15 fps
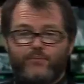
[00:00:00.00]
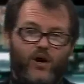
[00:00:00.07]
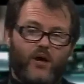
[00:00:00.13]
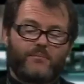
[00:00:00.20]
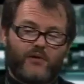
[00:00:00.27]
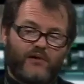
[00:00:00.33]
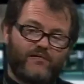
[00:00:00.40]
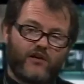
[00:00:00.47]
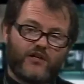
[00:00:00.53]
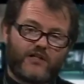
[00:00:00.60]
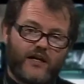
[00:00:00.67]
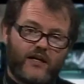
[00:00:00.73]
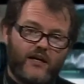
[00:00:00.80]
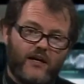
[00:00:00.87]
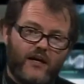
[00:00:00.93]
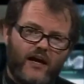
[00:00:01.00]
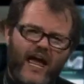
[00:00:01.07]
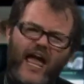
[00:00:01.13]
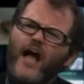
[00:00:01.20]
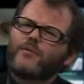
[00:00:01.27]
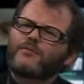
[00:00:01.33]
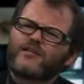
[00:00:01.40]
Bob McCroskey
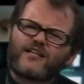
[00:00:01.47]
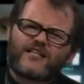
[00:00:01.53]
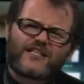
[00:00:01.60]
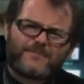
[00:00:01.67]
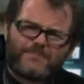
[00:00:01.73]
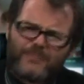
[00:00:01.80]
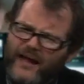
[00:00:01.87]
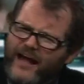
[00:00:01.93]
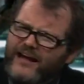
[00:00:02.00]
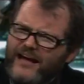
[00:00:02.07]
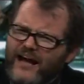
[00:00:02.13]
helped explain